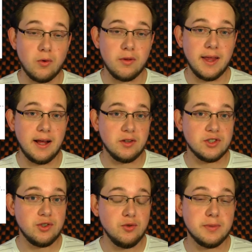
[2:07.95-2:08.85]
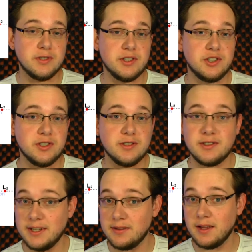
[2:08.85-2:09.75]
or the L2
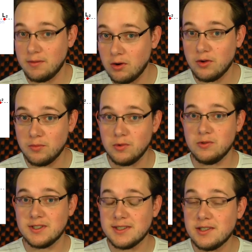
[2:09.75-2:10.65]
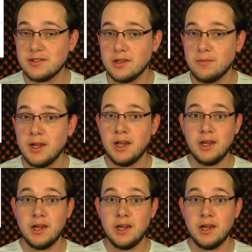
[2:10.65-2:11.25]
positions in the Earth-Moon system,